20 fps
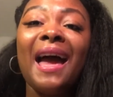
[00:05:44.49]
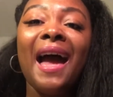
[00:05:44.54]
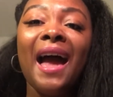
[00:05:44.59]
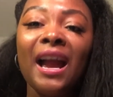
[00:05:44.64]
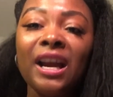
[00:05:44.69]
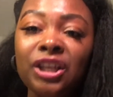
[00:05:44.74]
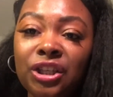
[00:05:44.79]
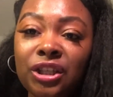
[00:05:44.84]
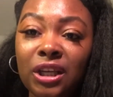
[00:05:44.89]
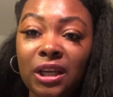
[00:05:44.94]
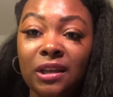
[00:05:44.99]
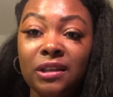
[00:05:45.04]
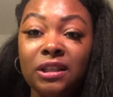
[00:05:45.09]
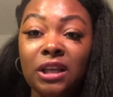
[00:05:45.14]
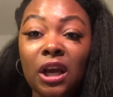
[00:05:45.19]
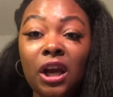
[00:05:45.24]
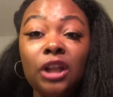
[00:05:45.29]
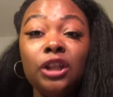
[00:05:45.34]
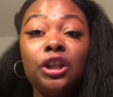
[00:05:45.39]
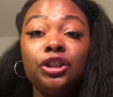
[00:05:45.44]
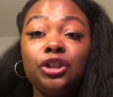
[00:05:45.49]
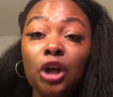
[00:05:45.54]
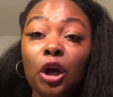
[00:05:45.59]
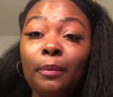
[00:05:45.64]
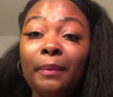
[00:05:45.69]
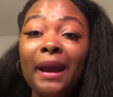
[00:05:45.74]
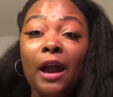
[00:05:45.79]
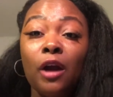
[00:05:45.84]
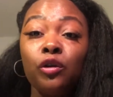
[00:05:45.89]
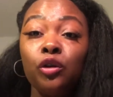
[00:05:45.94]
actions
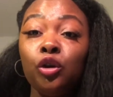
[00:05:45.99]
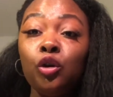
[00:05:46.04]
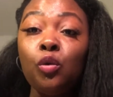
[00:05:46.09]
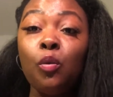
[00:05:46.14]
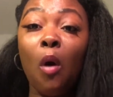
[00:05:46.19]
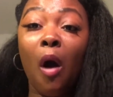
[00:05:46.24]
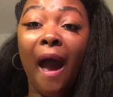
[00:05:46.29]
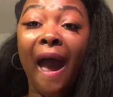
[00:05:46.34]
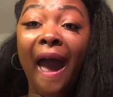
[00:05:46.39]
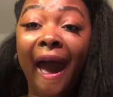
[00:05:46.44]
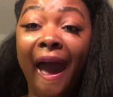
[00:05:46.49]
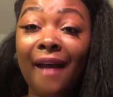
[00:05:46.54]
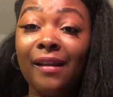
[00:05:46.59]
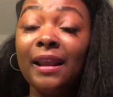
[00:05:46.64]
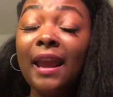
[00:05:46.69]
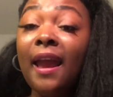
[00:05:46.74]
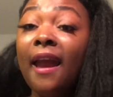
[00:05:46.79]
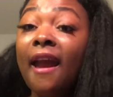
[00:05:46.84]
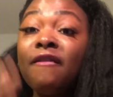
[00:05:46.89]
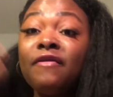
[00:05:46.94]
determine how you will act.